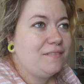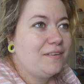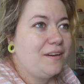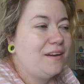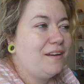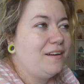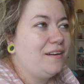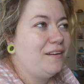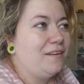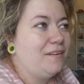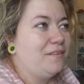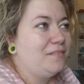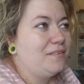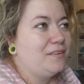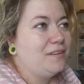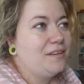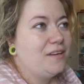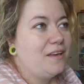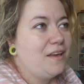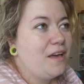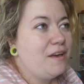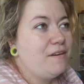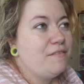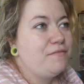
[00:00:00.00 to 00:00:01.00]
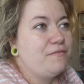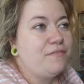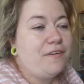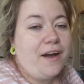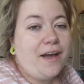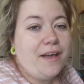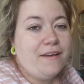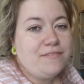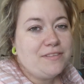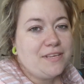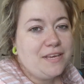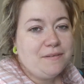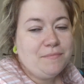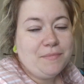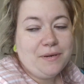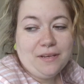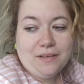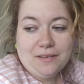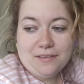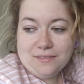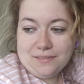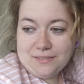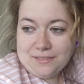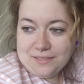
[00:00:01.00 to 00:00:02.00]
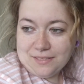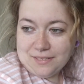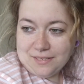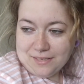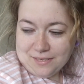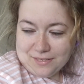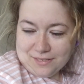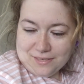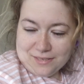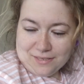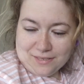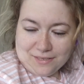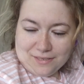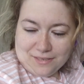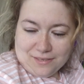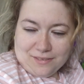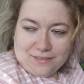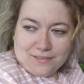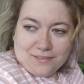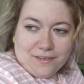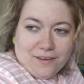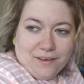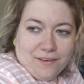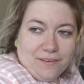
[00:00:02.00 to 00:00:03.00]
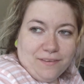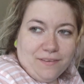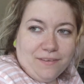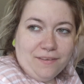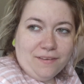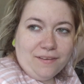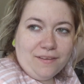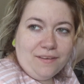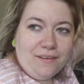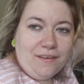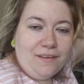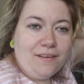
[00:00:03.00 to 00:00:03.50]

I don't know, 5-10 minutes. So,